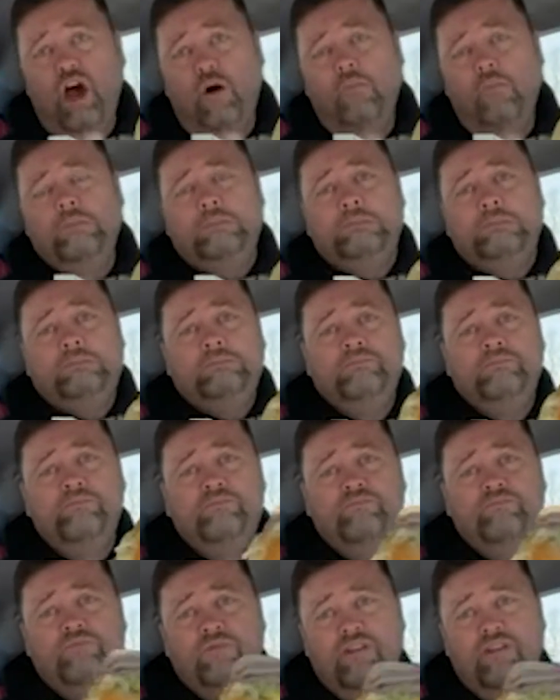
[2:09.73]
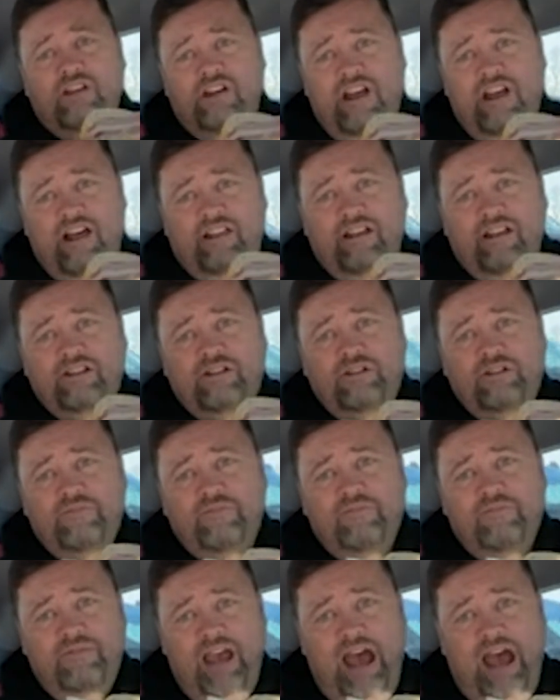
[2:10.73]
bite. Gonellas,
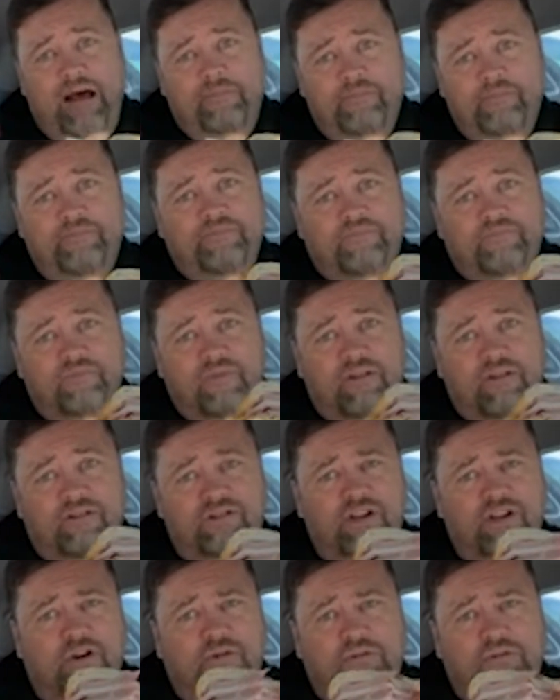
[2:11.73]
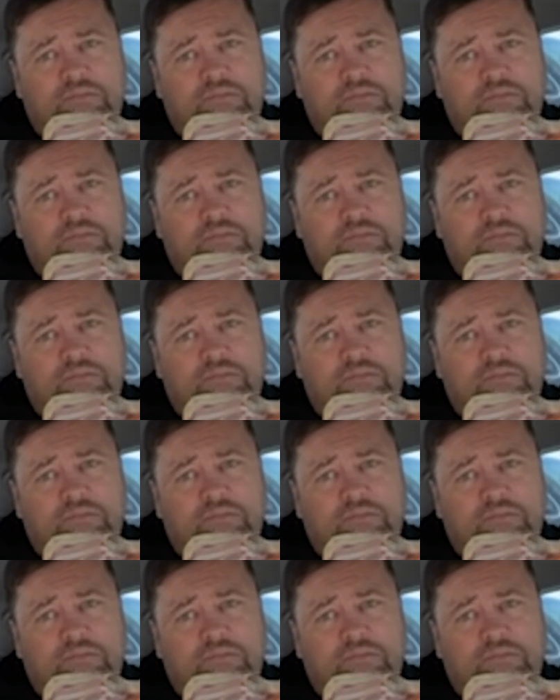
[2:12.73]
yeah. Dude,